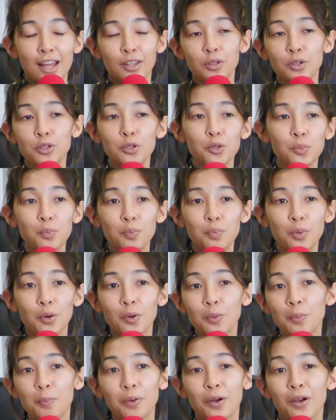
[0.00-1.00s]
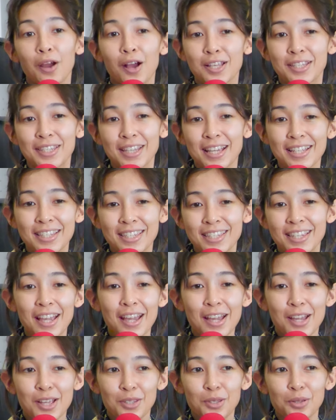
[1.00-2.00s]
andun yung buong process,
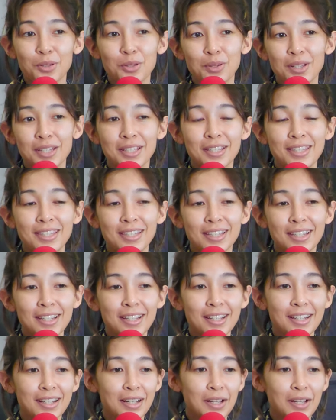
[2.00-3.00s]
so you can see